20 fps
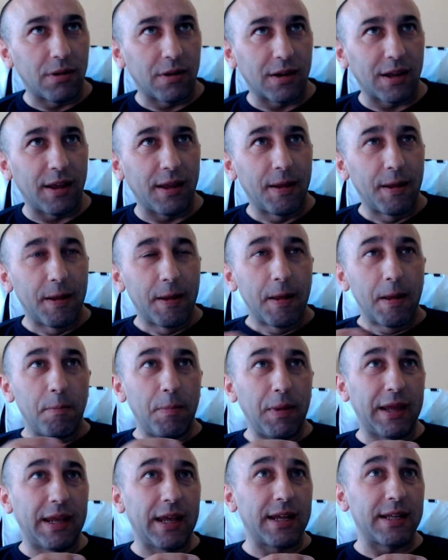Okay,
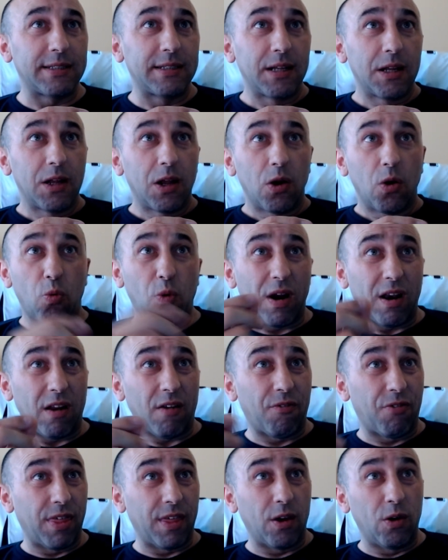because one
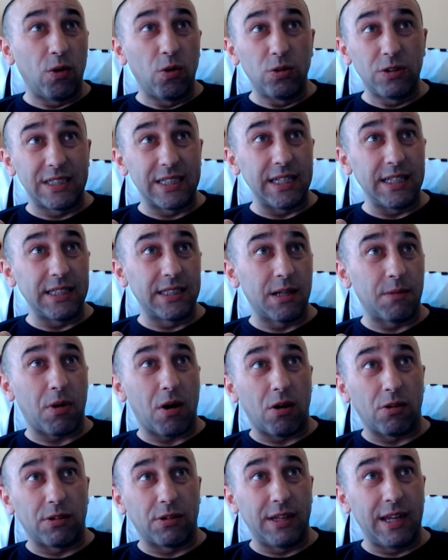of the good things
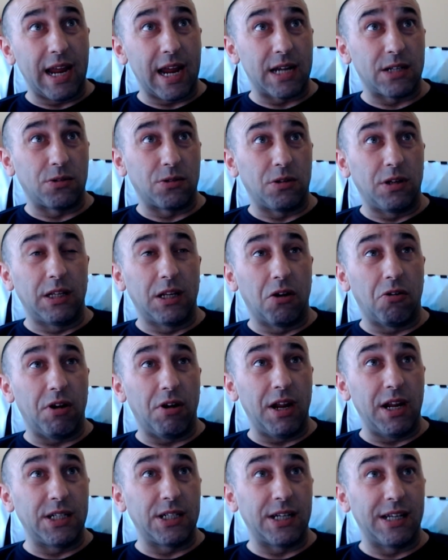about the Azure
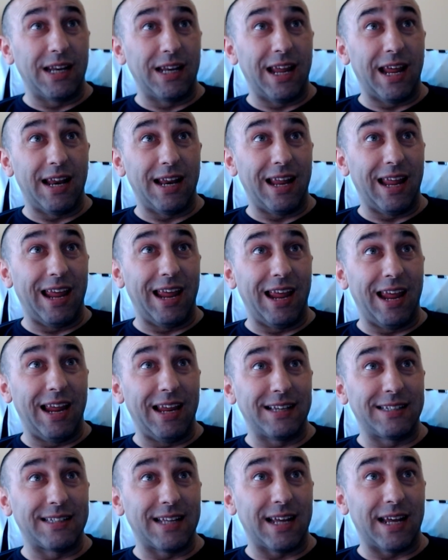integration
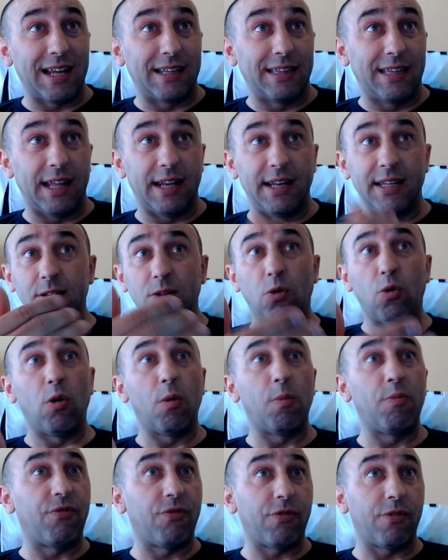is that there is no